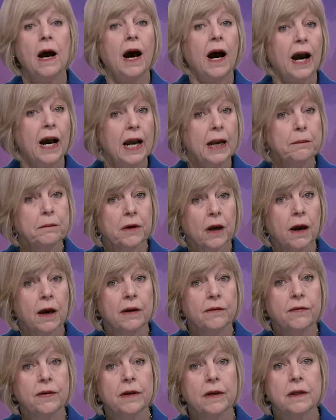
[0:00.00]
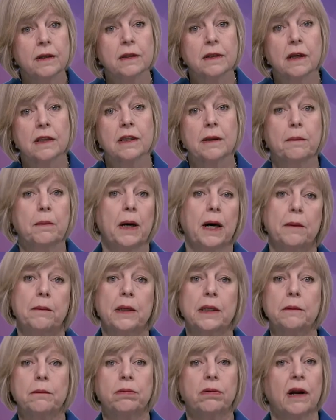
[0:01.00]
I'm confident that the
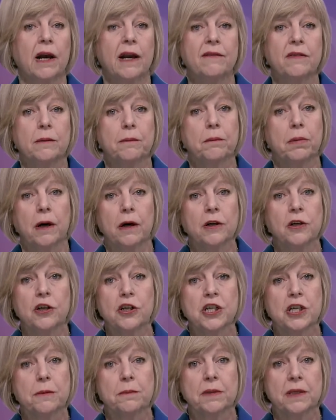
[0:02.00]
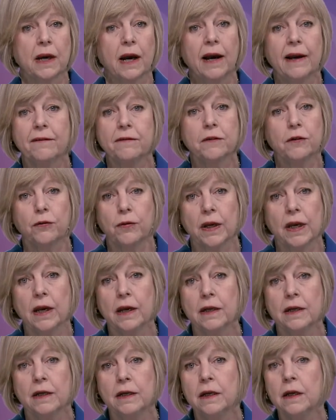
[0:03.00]
public-private partnerships I've
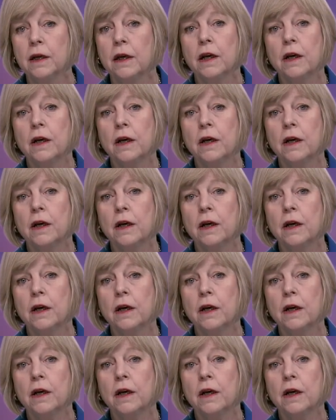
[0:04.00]
created